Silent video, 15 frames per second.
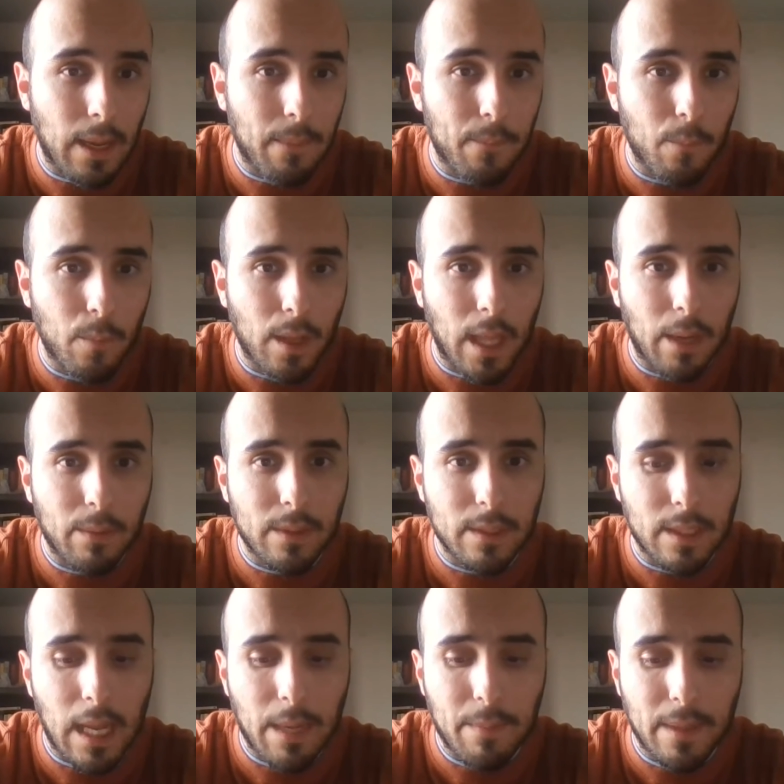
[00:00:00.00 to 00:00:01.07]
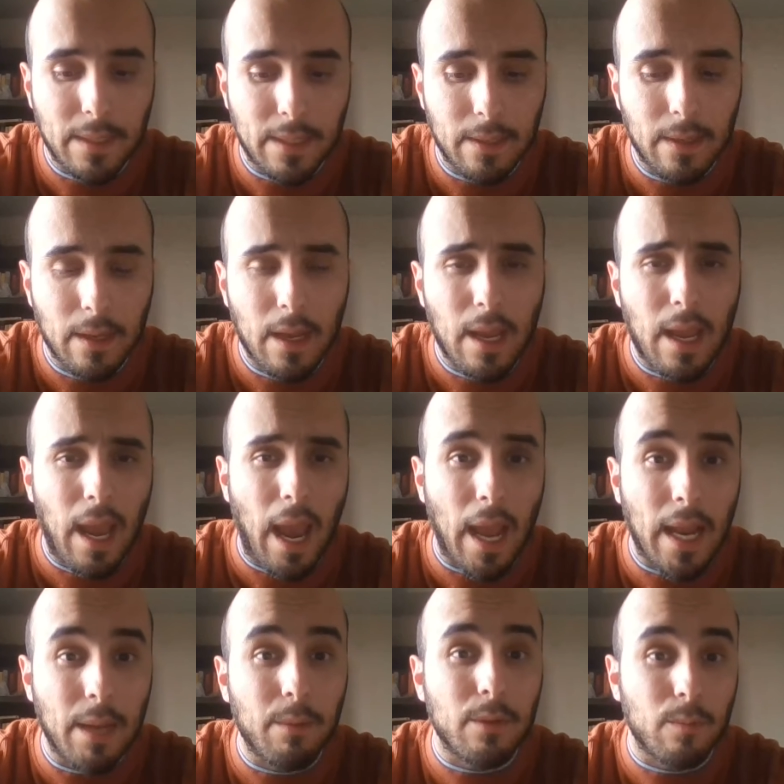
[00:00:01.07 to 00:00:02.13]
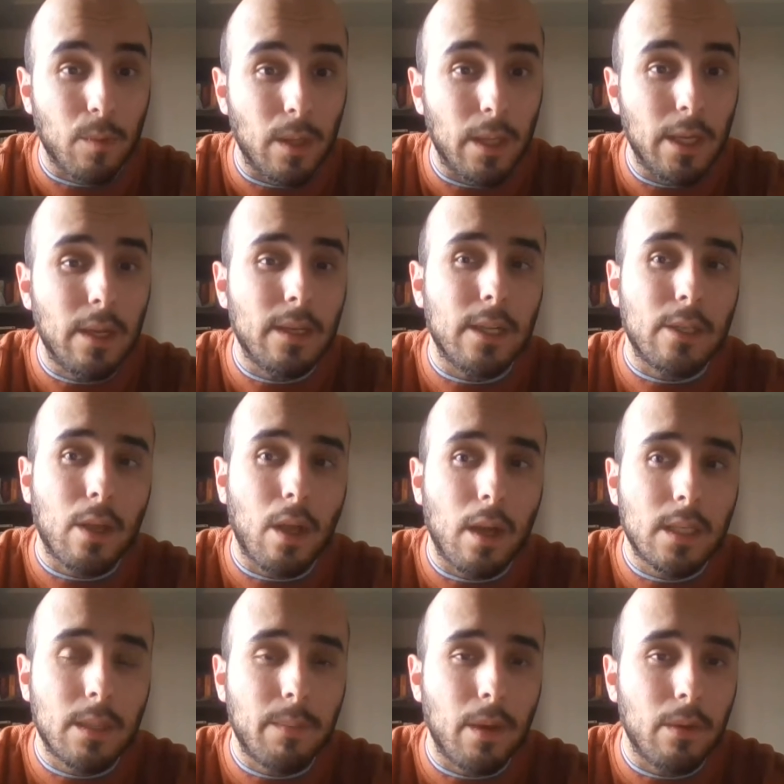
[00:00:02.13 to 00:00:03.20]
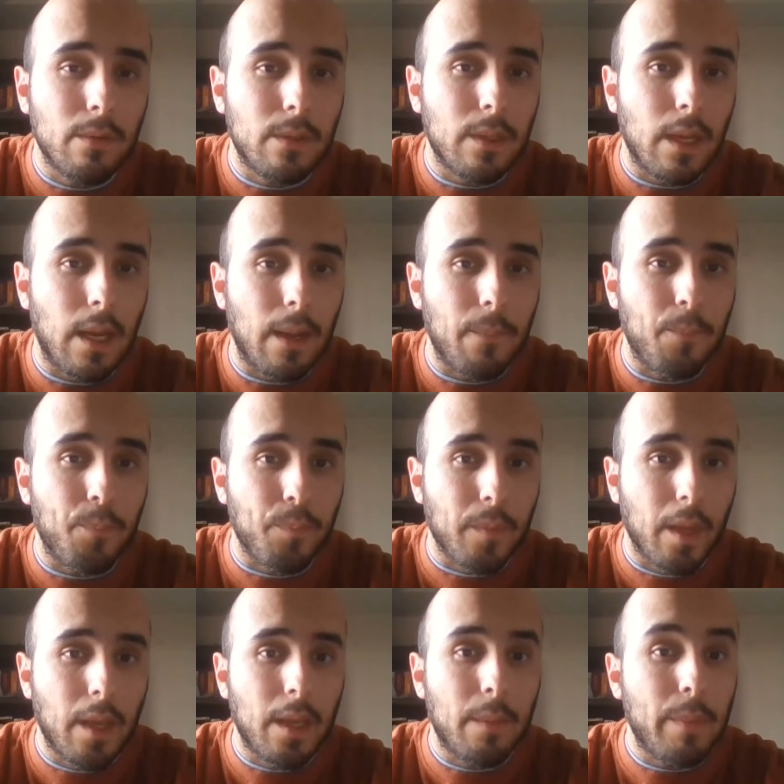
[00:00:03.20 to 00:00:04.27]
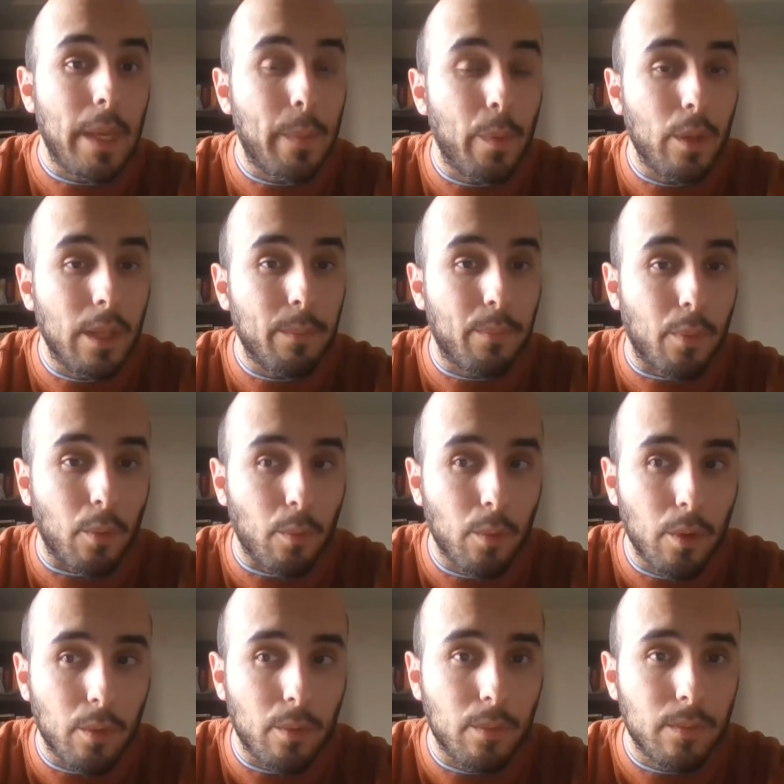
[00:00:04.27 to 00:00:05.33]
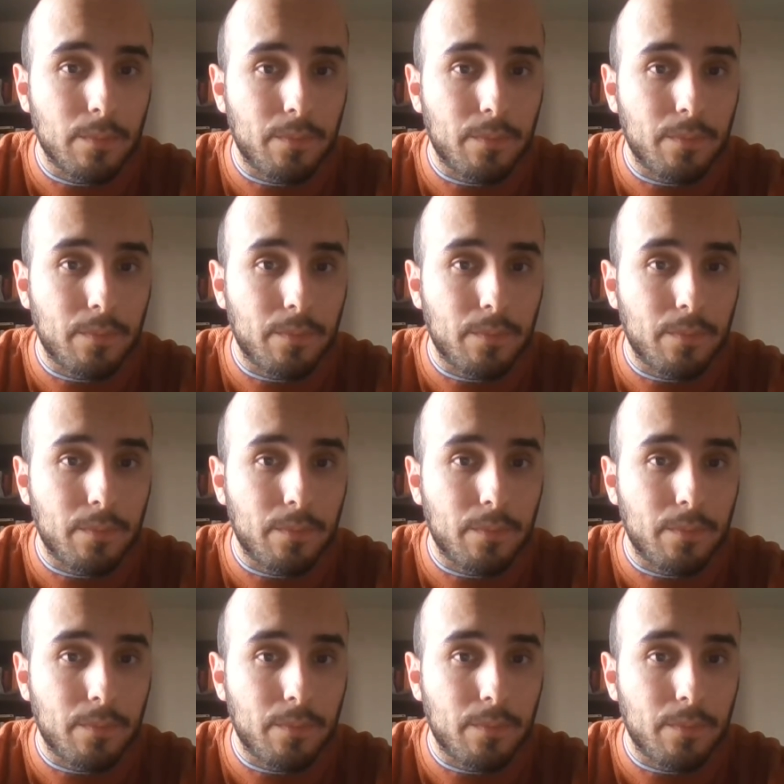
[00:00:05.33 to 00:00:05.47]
while I was in Edmonton, and it was really good. And it talks about people in Peru,